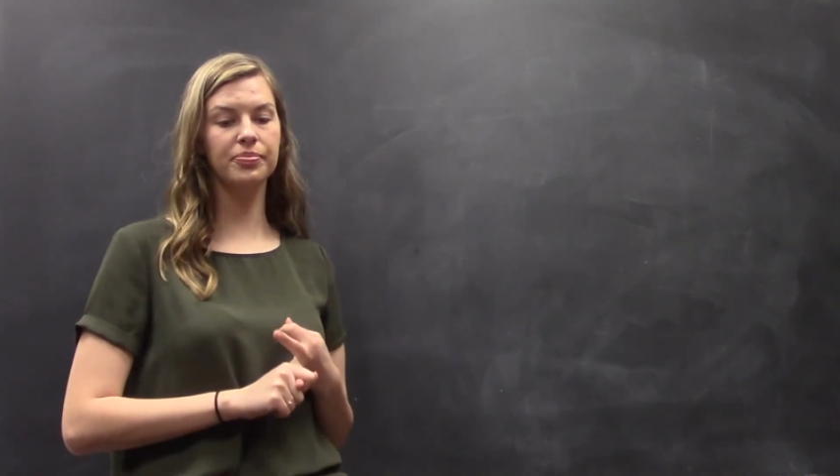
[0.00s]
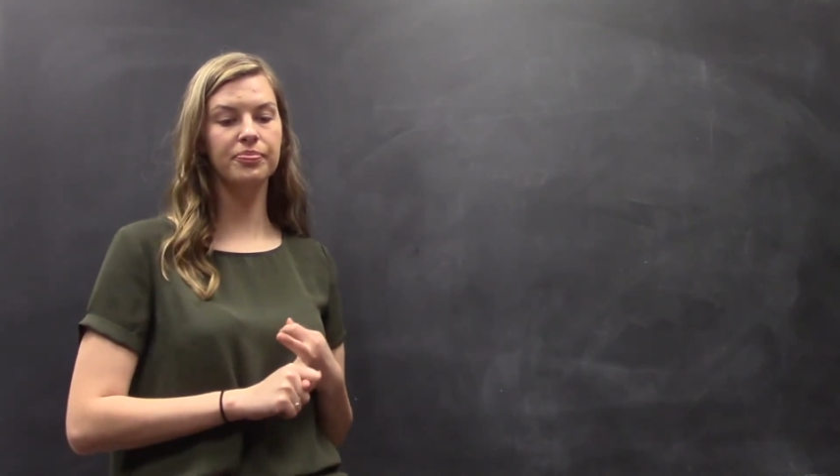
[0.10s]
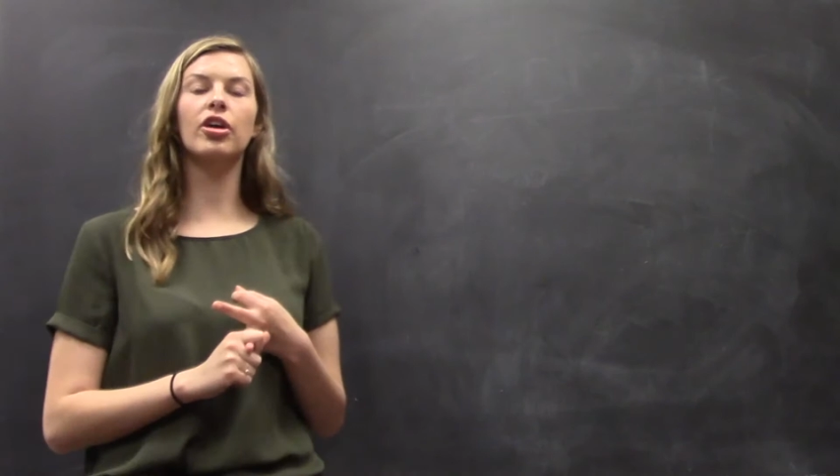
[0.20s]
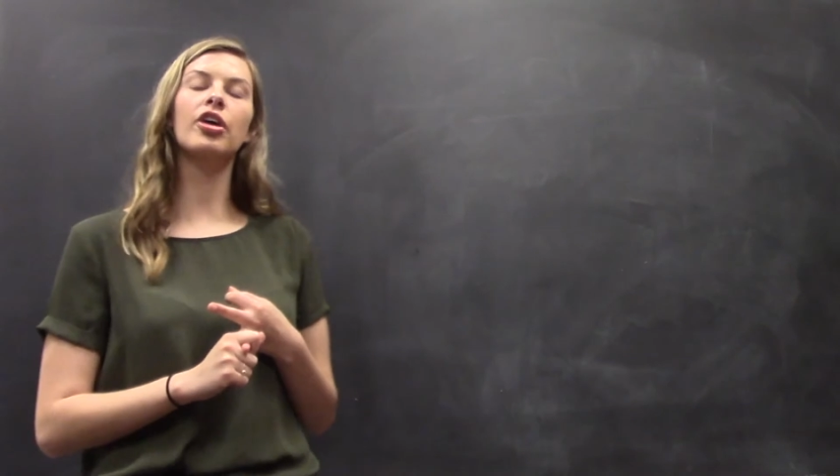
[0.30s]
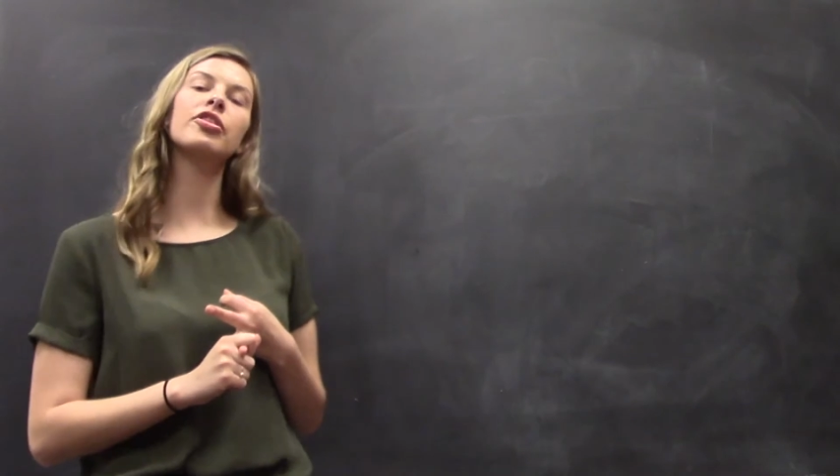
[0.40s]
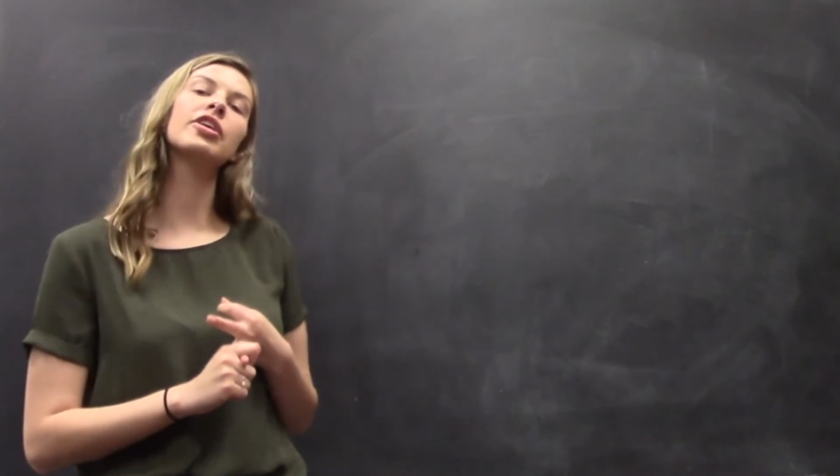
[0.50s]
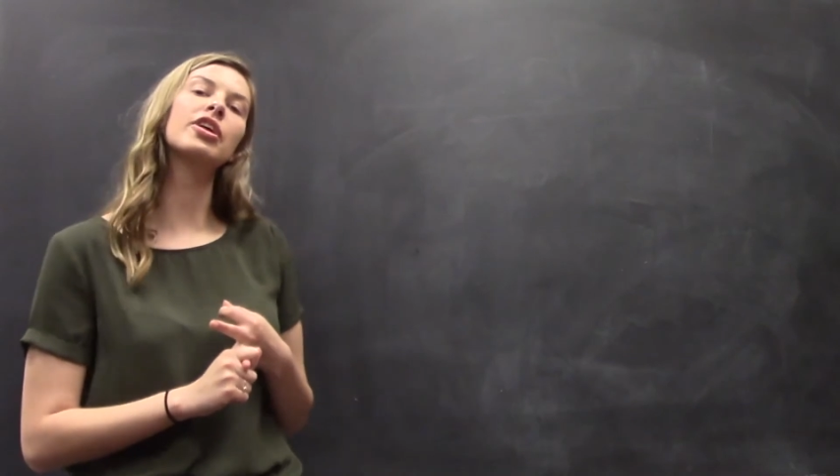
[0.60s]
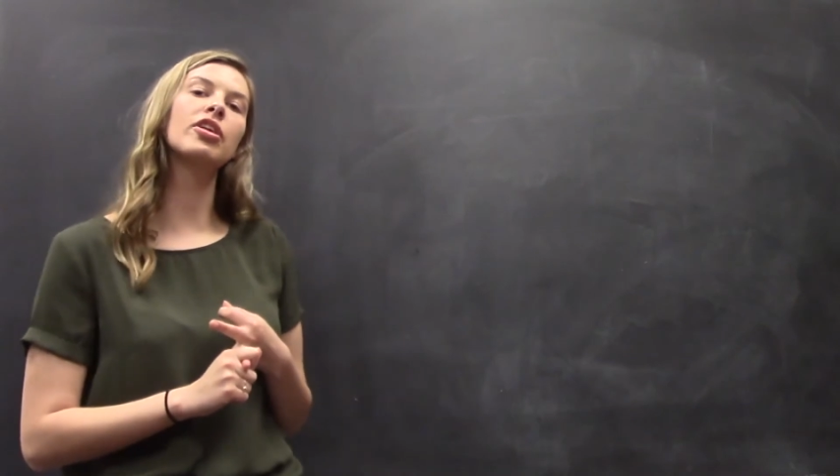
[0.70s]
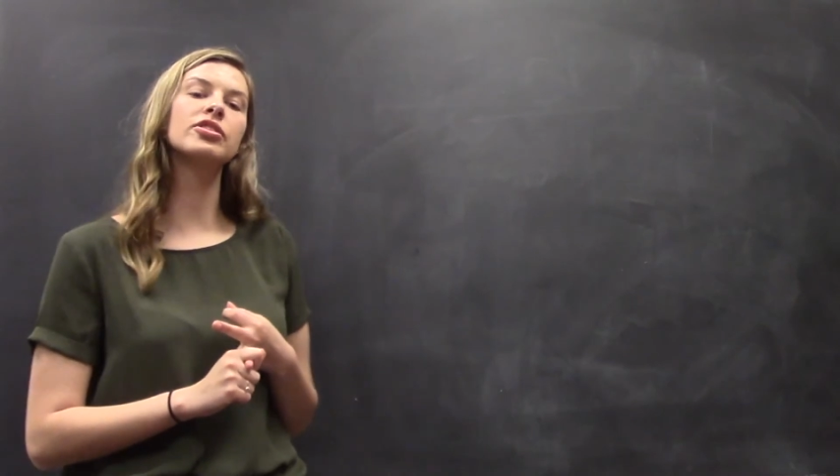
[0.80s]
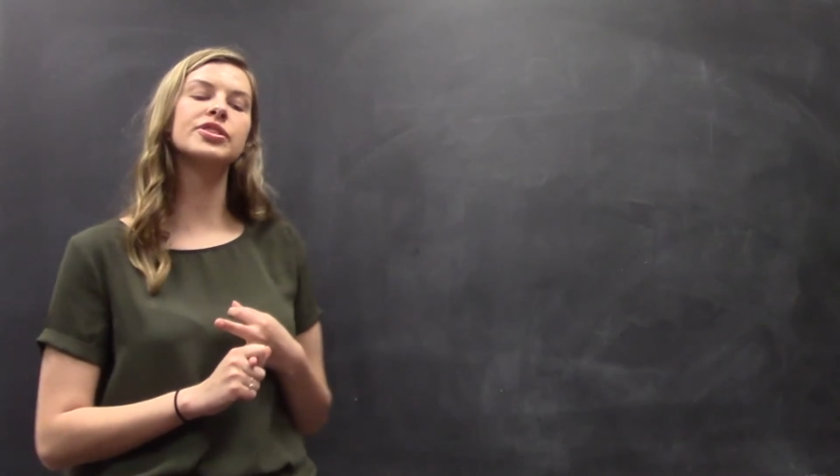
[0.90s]
Garlic
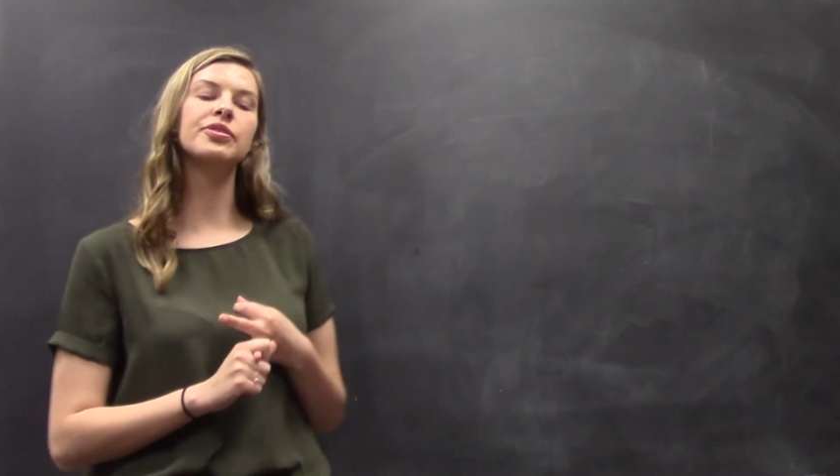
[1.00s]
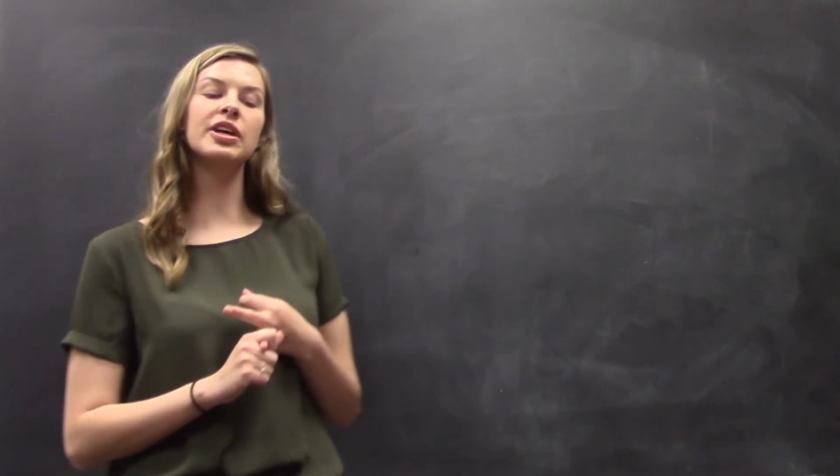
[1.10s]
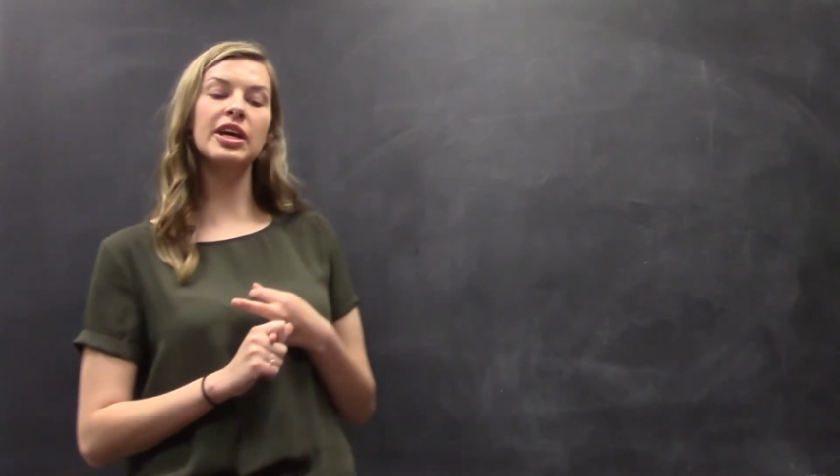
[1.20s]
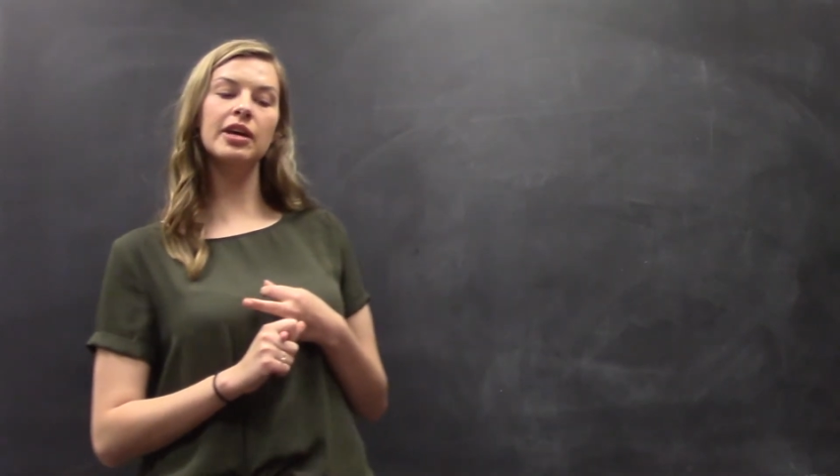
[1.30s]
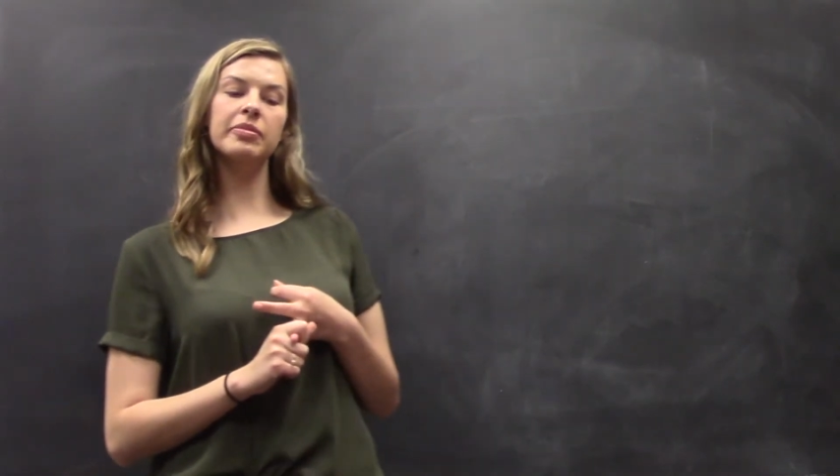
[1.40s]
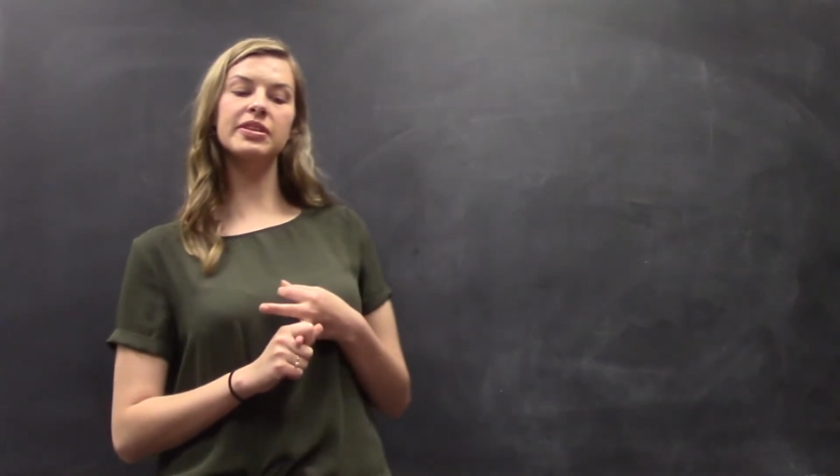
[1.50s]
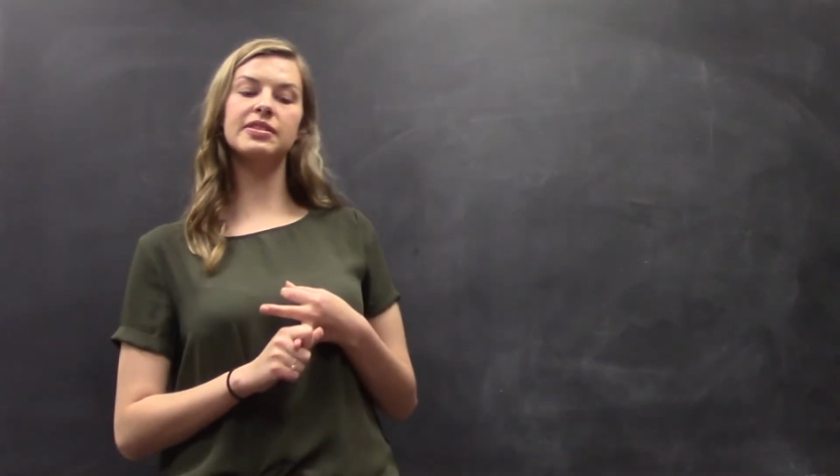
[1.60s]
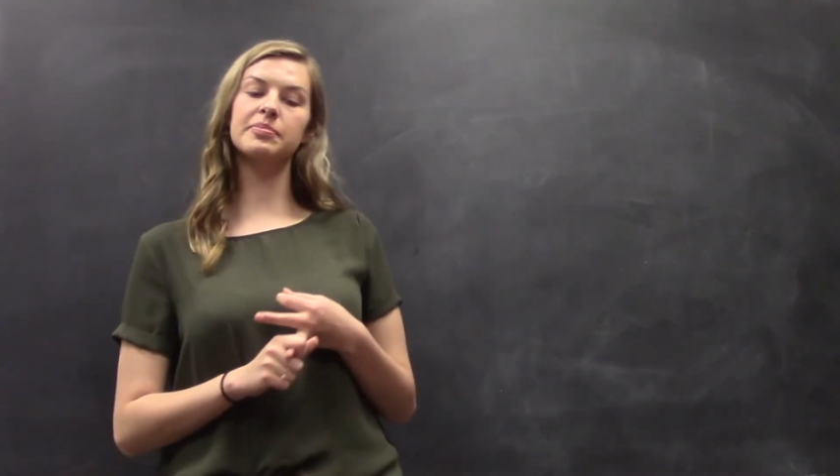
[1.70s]
also inhibits